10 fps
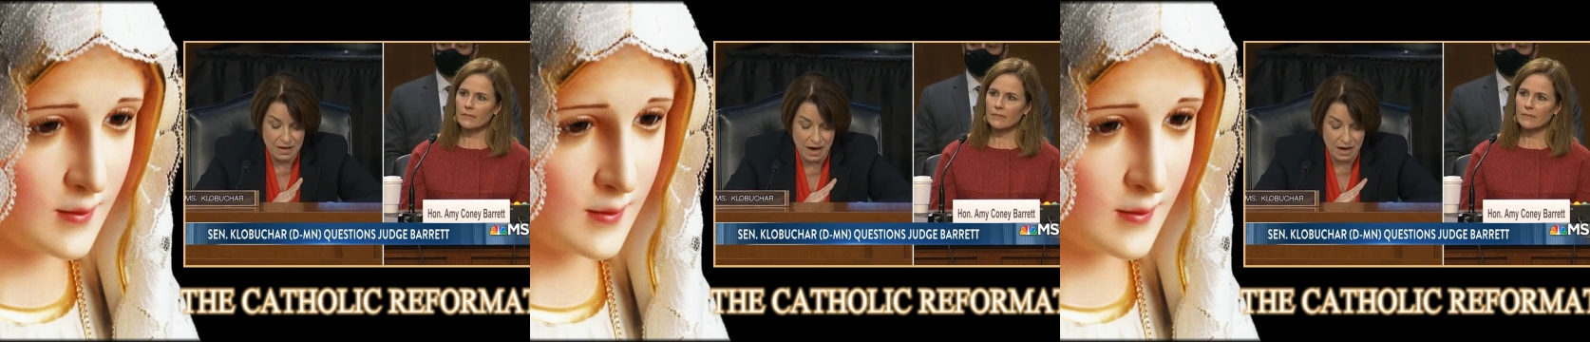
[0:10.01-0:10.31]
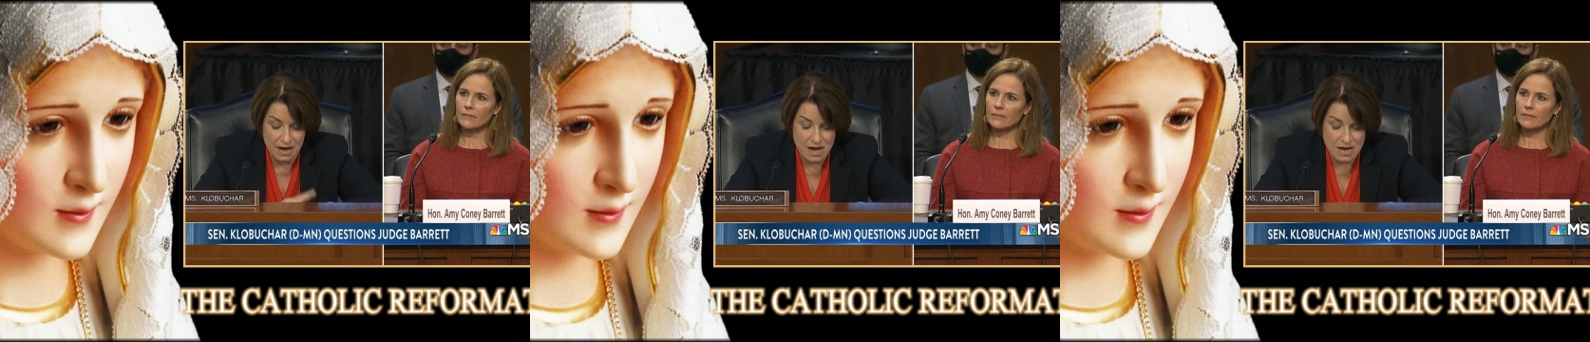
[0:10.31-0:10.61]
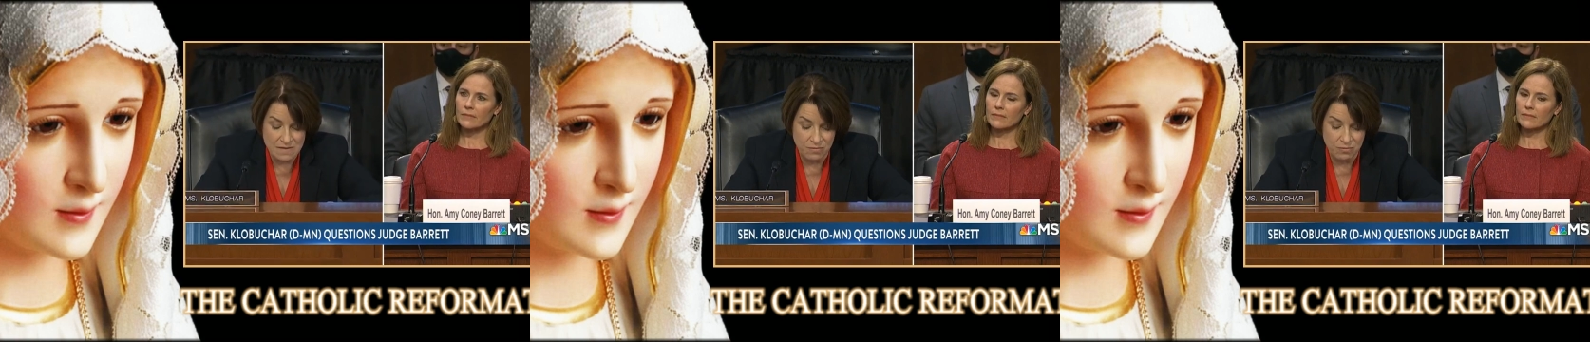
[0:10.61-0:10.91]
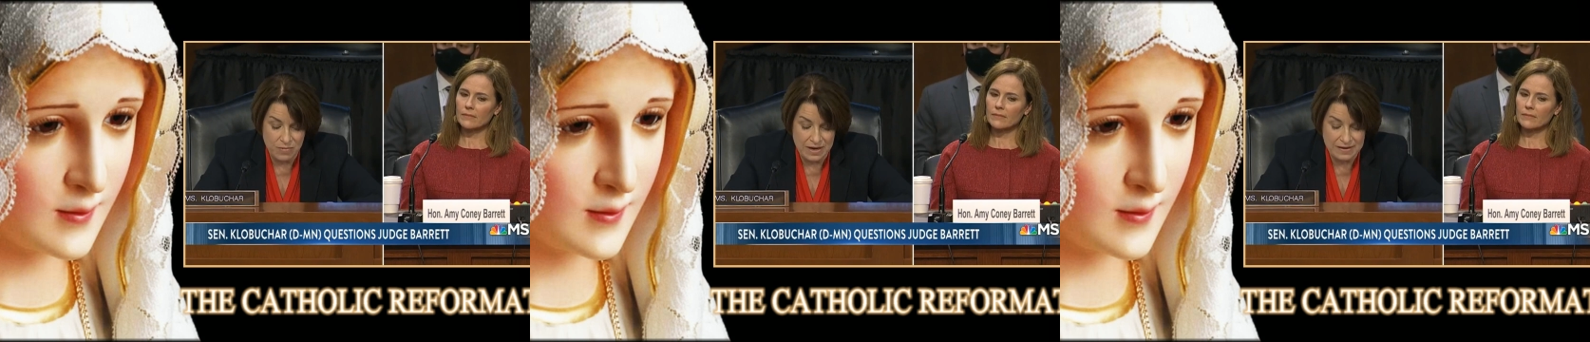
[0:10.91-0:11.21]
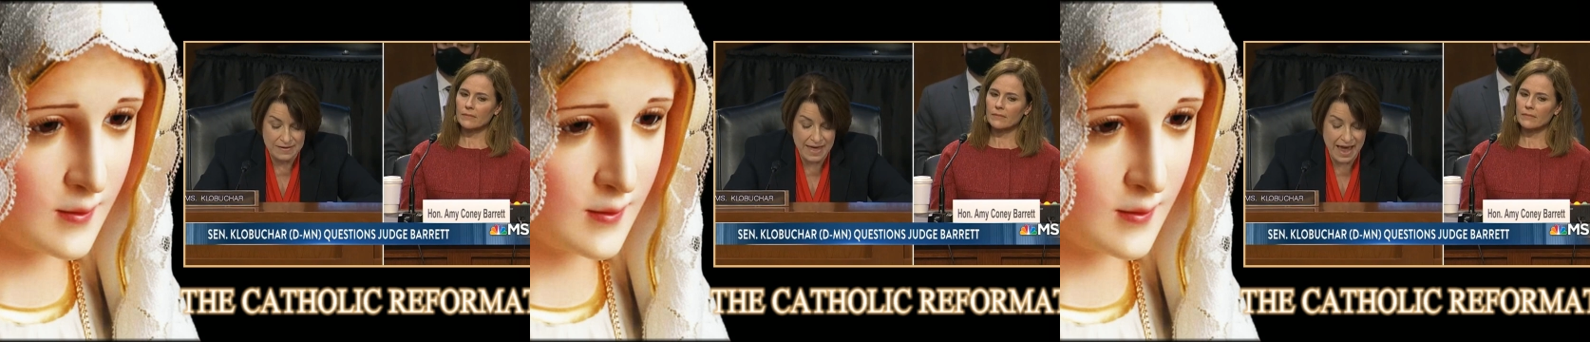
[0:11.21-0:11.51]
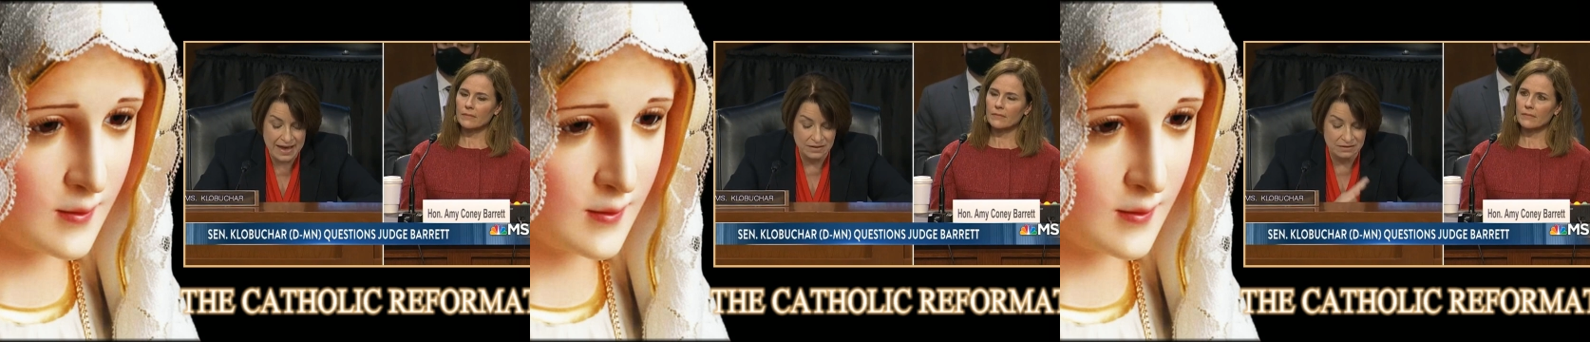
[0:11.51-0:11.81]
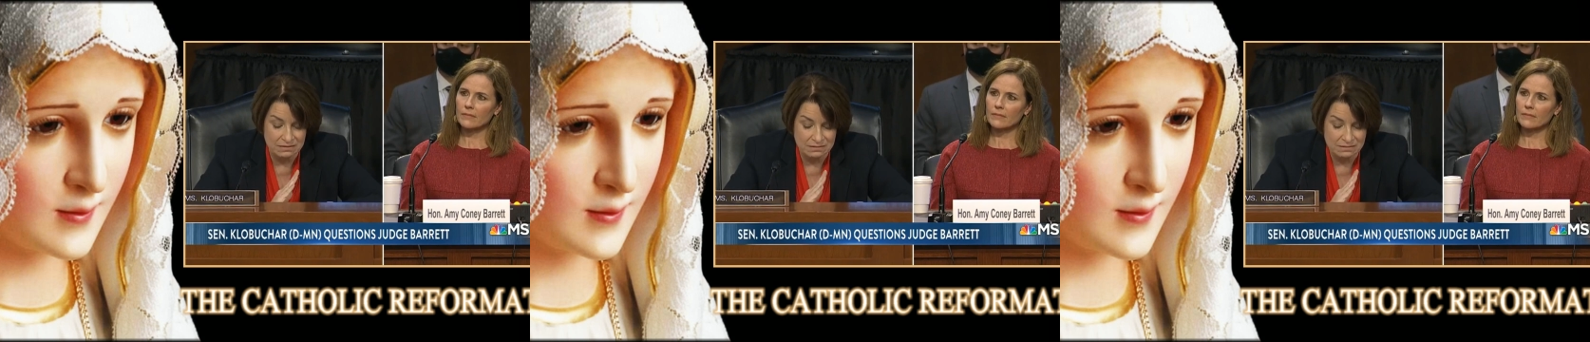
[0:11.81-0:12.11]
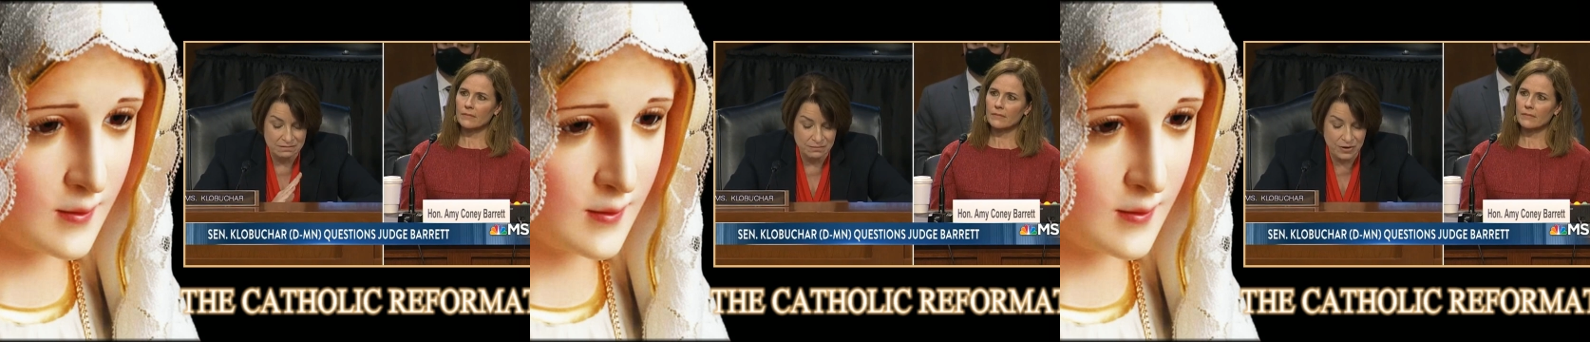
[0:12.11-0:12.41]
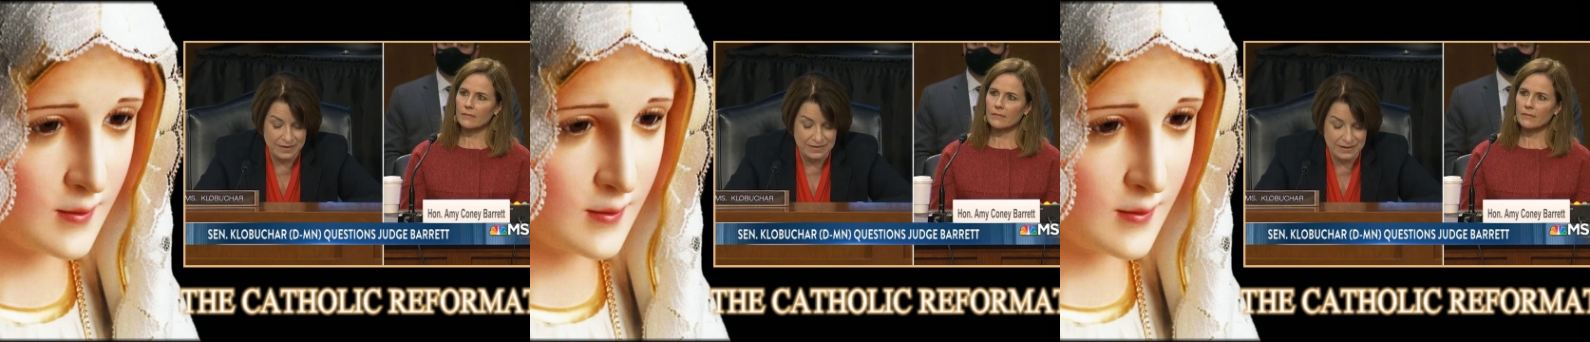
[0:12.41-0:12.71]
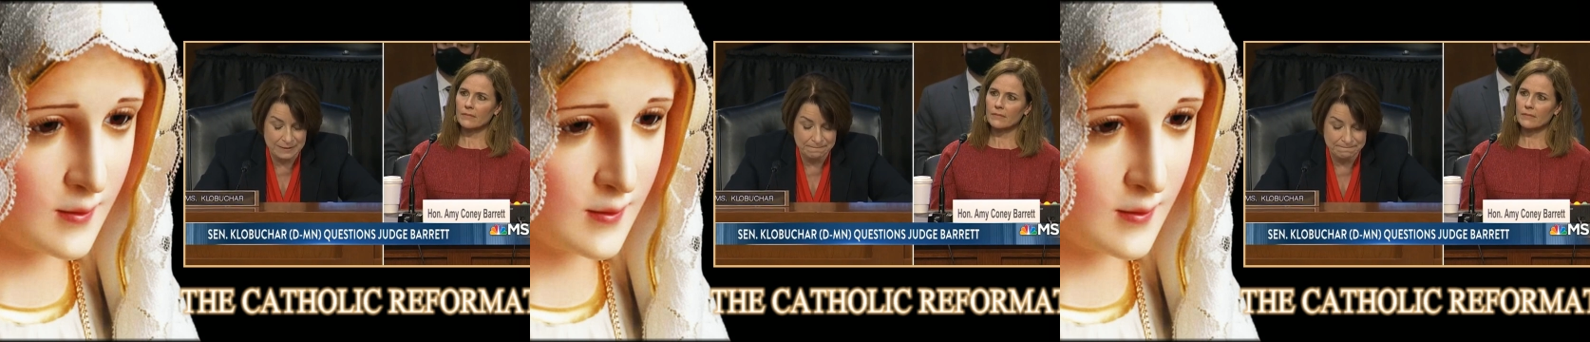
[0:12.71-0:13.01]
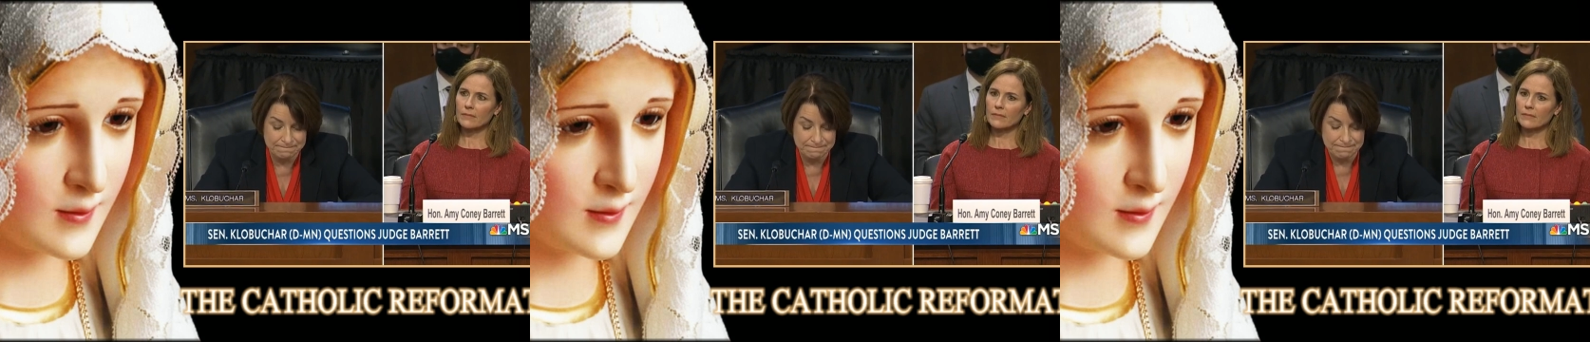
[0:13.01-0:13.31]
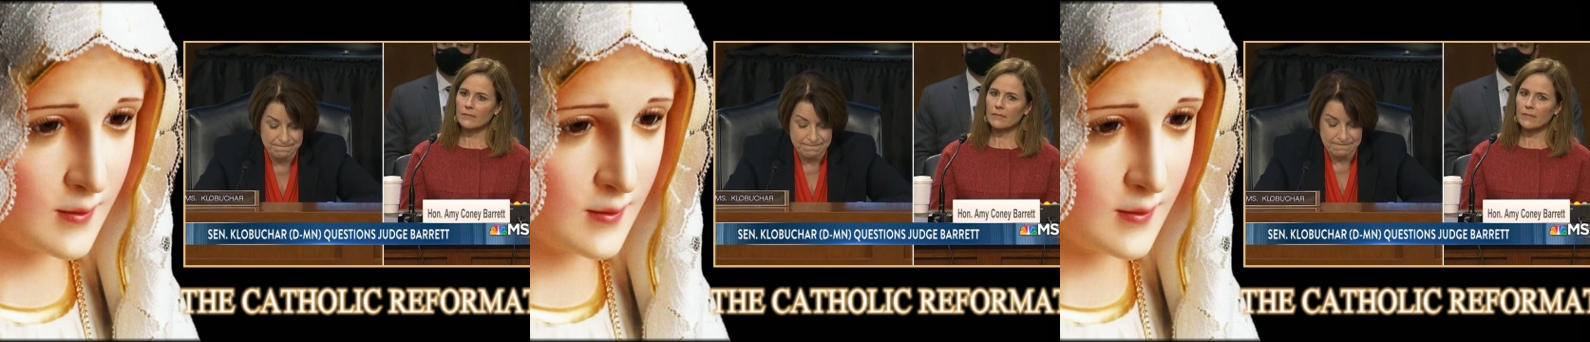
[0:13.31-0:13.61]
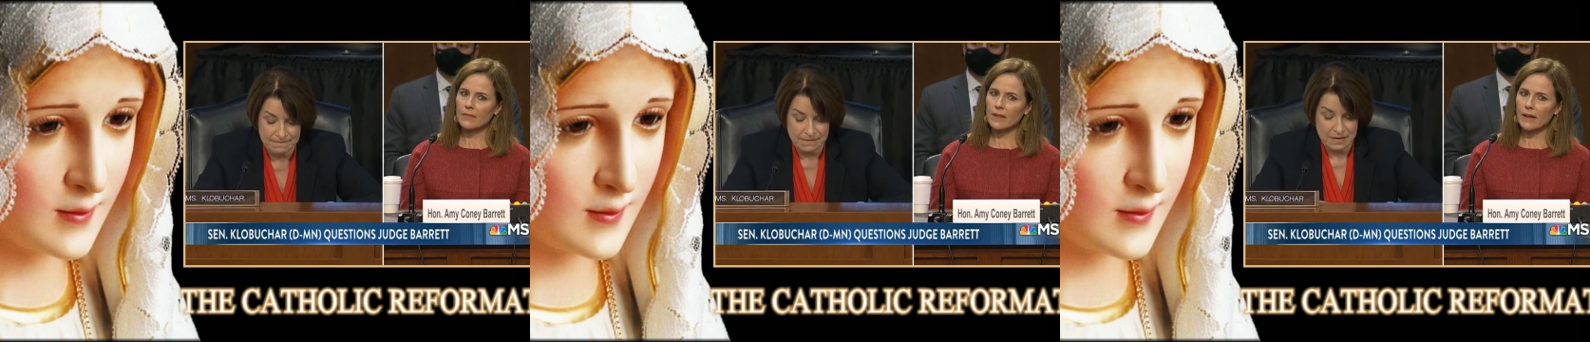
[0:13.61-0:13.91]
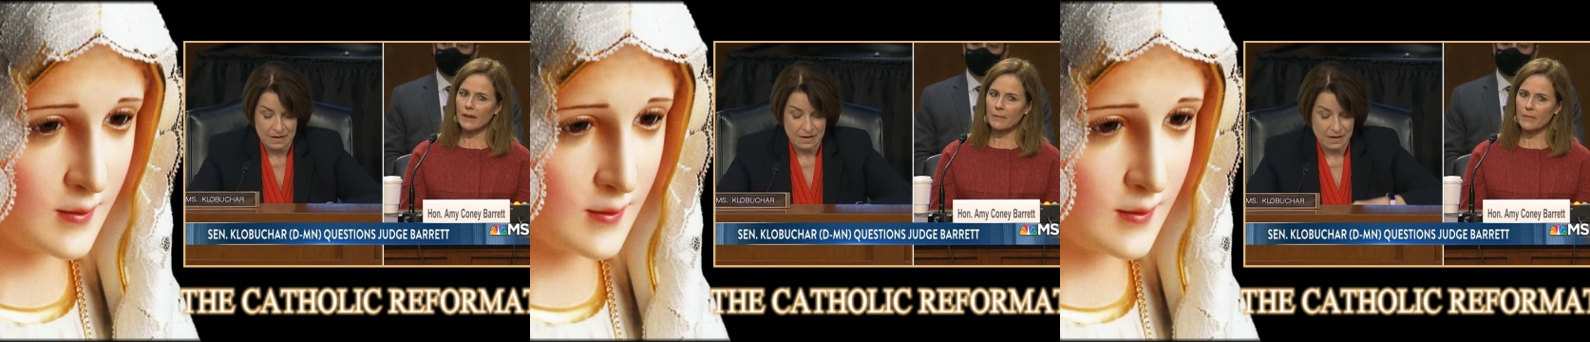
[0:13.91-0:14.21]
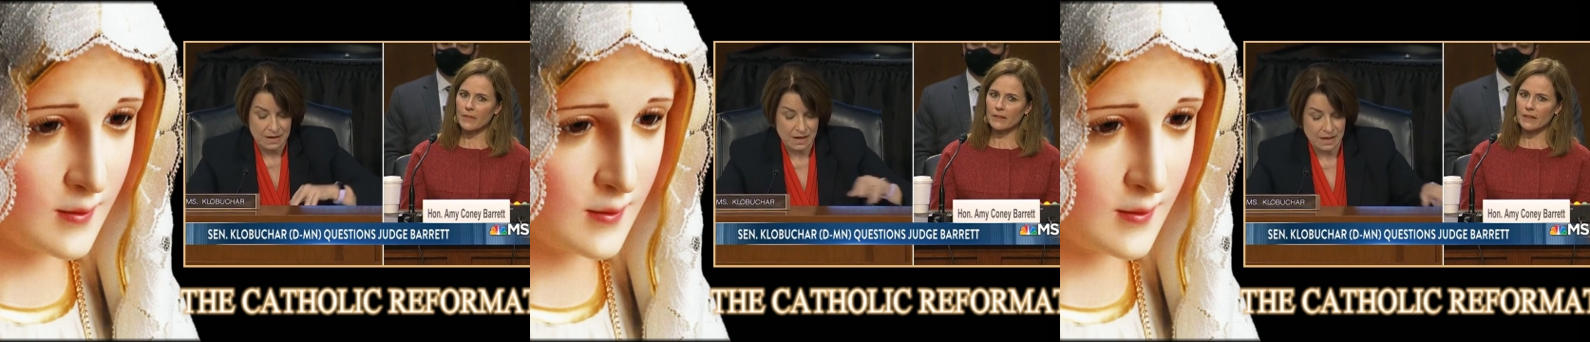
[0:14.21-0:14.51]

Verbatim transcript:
Speaker 1: uh, um, is that precedent?
Speaker 2: Um, that,